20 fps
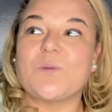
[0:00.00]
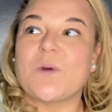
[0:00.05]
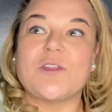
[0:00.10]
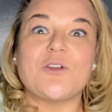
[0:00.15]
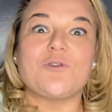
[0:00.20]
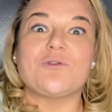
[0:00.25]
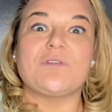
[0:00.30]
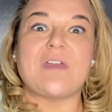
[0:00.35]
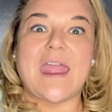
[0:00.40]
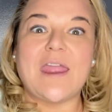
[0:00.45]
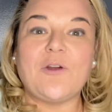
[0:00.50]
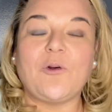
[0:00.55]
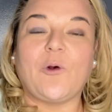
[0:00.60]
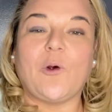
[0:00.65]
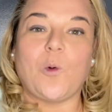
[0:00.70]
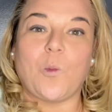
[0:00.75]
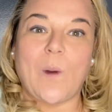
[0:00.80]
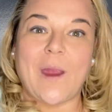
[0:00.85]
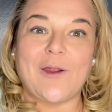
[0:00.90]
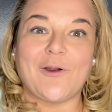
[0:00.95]
whether they
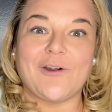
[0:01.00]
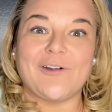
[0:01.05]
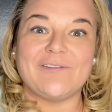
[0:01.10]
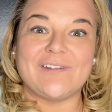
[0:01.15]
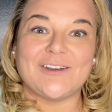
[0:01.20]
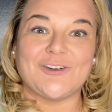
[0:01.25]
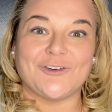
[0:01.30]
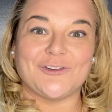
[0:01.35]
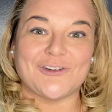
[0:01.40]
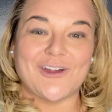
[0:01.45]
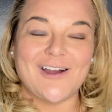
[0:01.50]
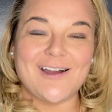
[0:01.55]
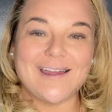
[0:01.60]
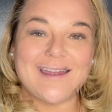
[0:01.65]
are aware of it or not.